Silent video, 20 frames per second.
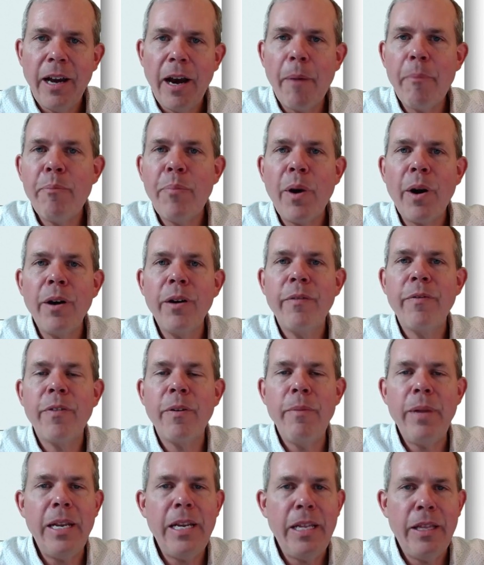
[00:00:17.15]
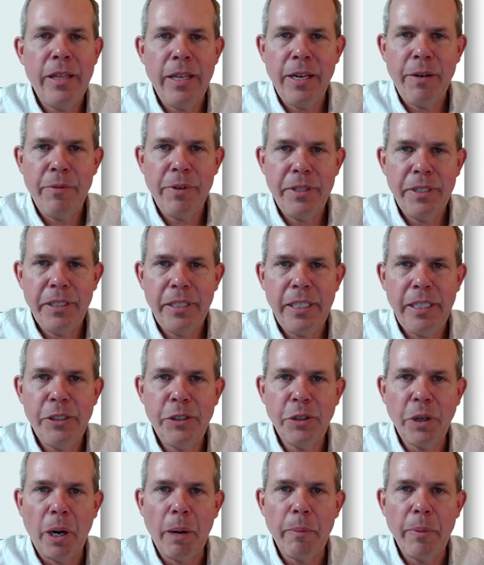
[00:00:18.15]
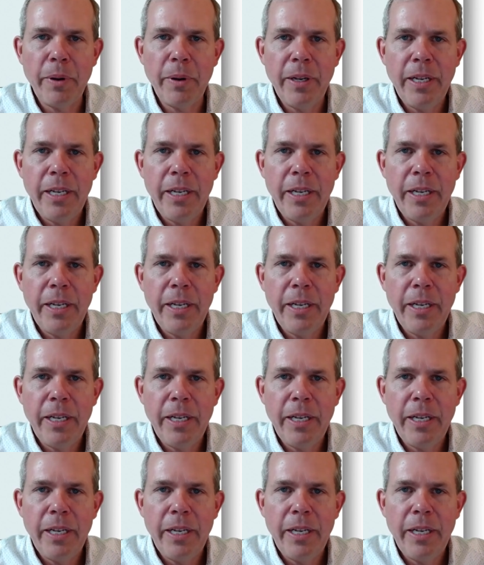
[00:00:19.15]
apart from anything with C-sharp.